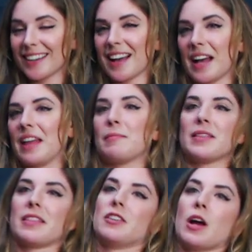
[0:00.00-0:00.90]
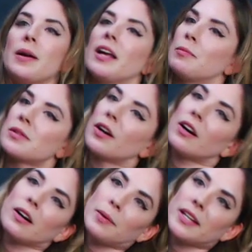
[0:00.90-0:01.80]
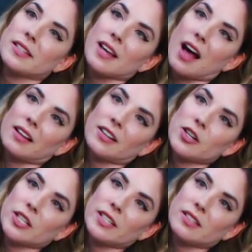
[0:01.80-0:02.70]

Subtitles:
The monthly shot helps curb his allergies.